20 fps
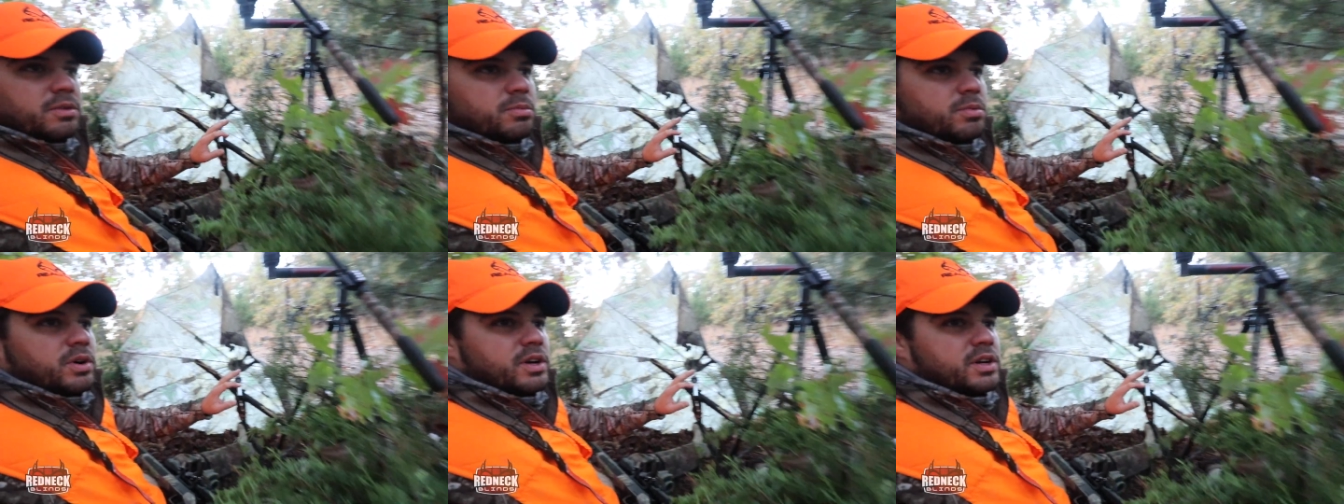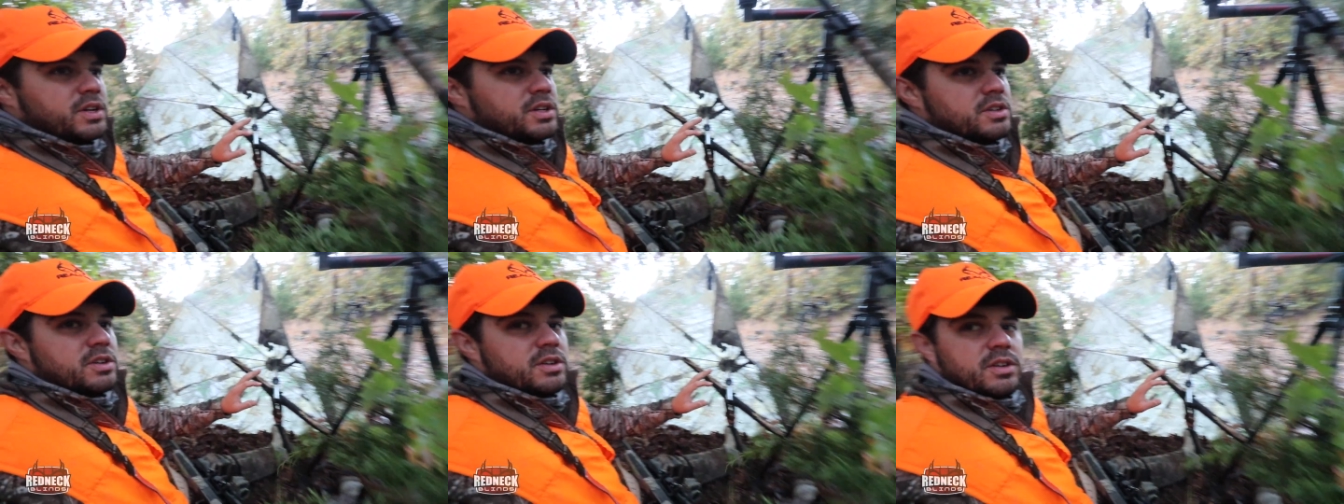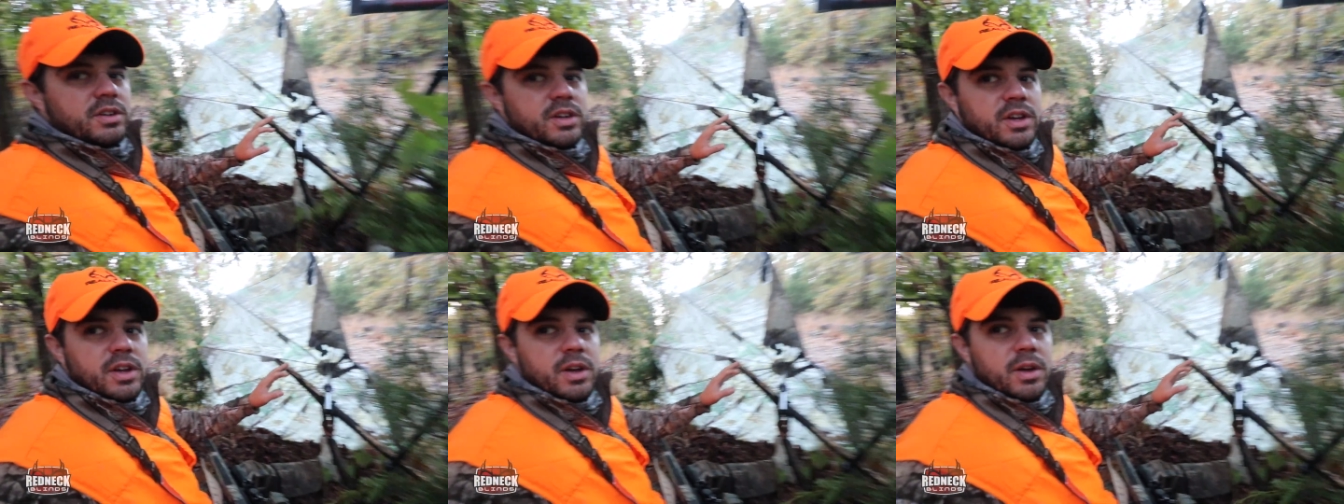other brush
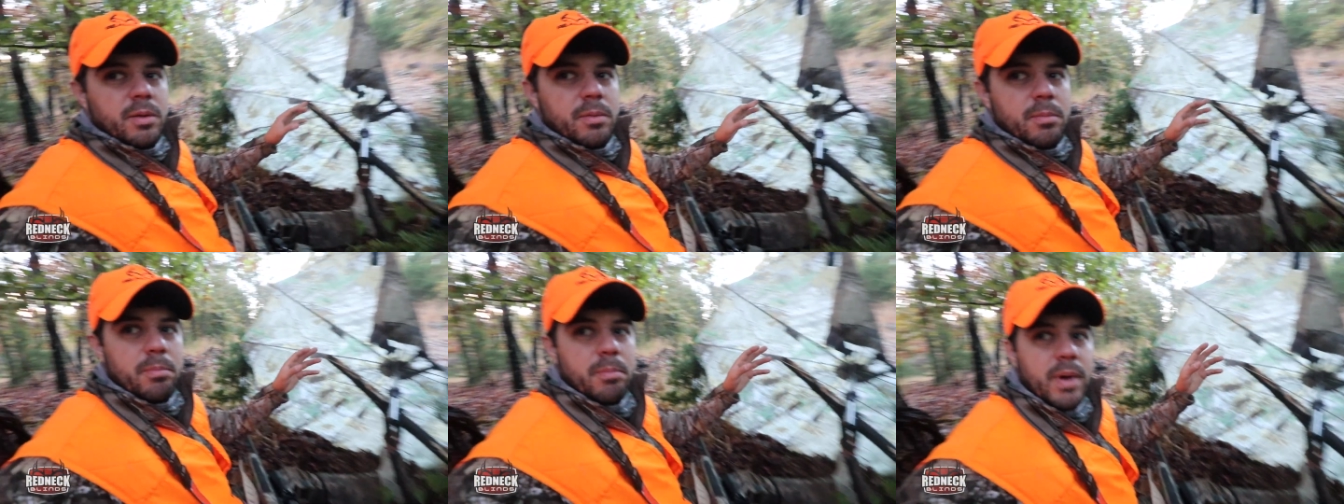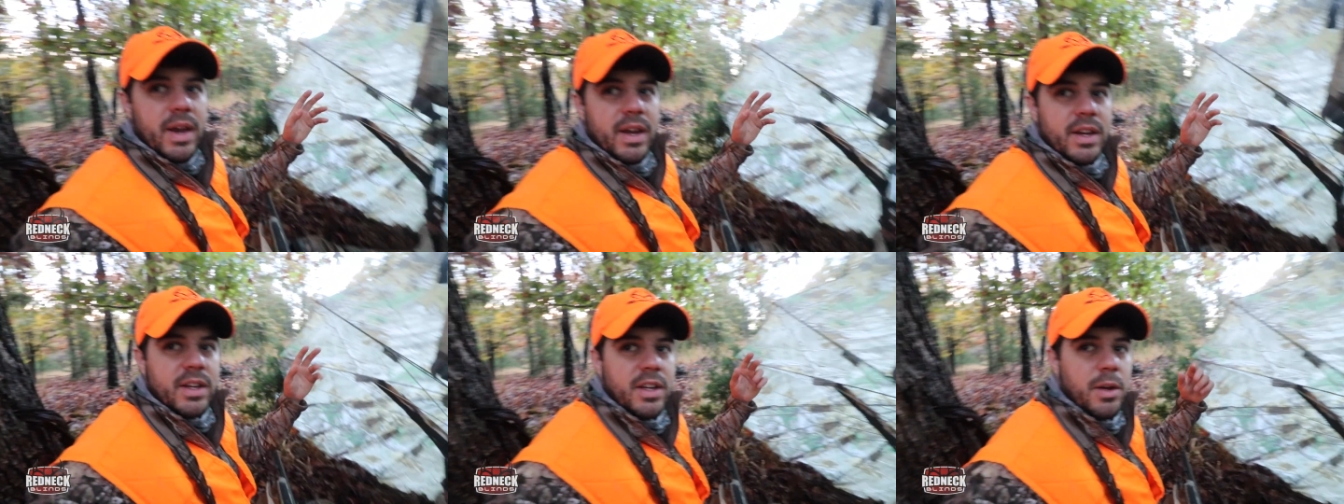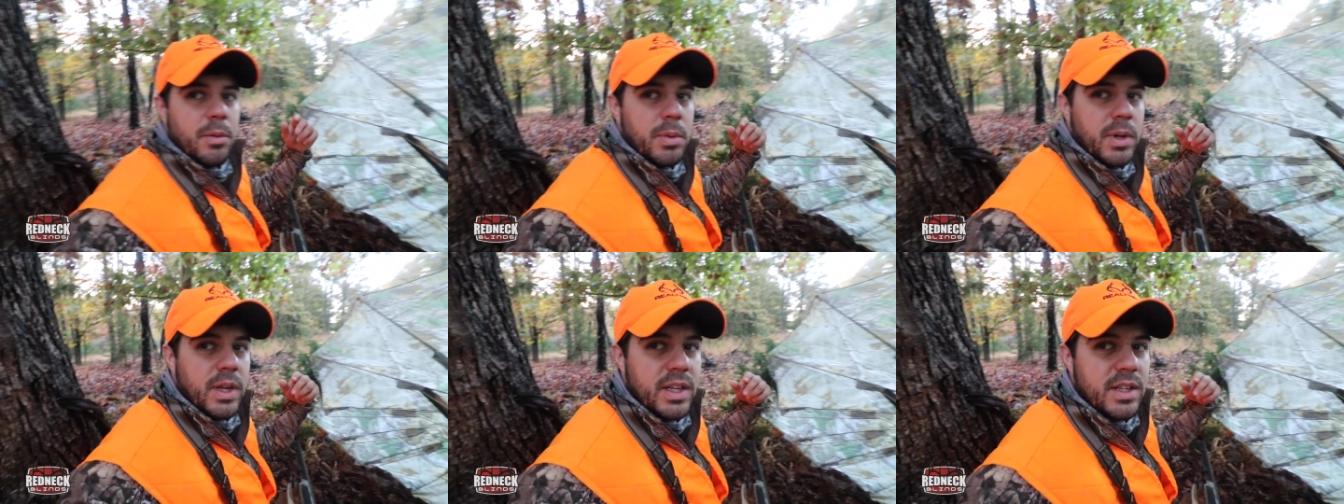backed
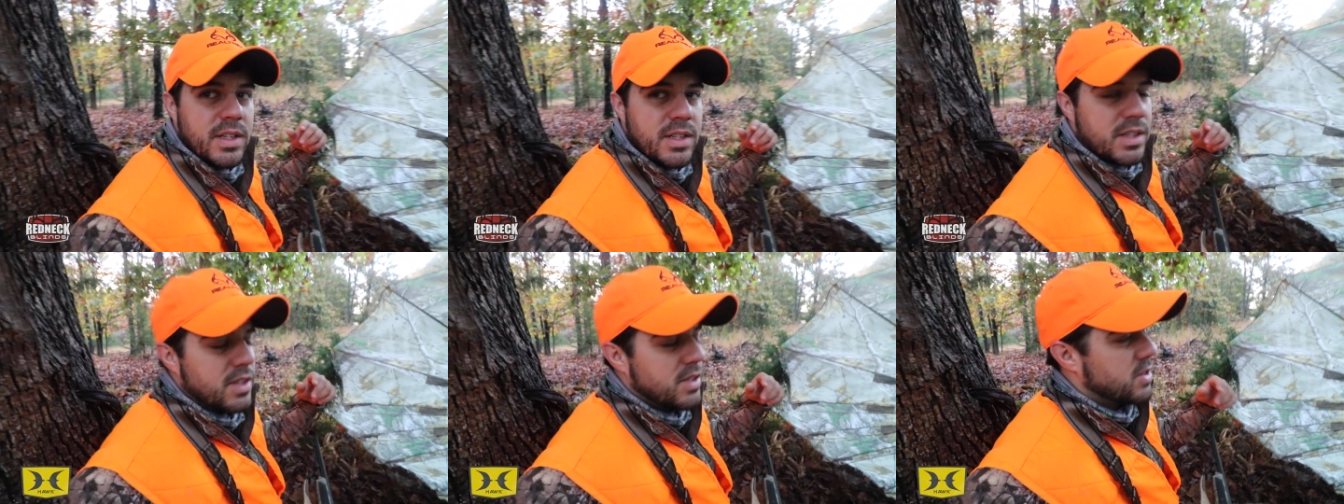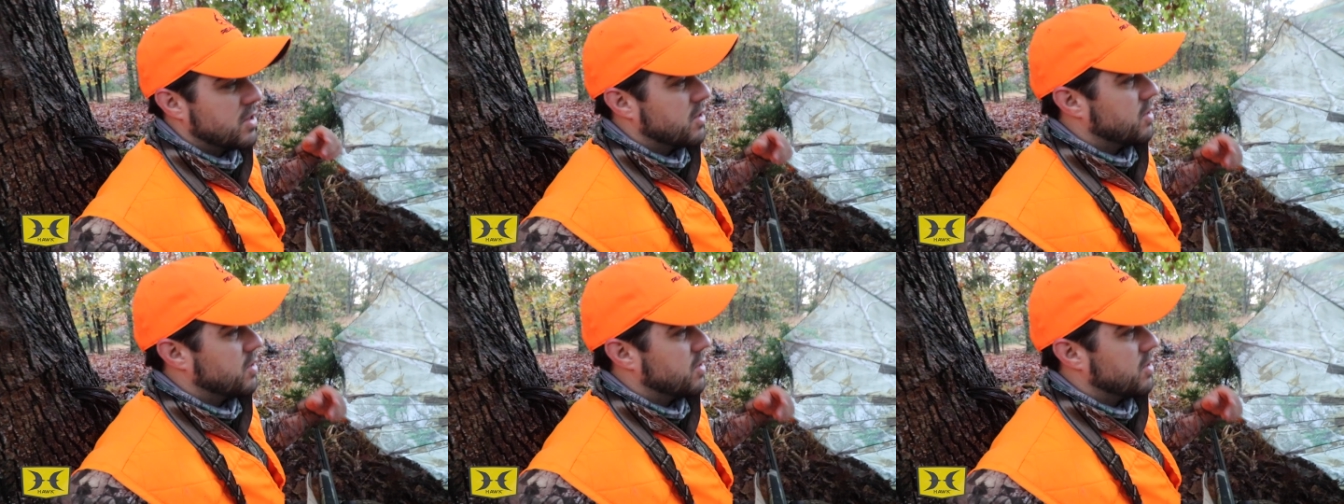up against this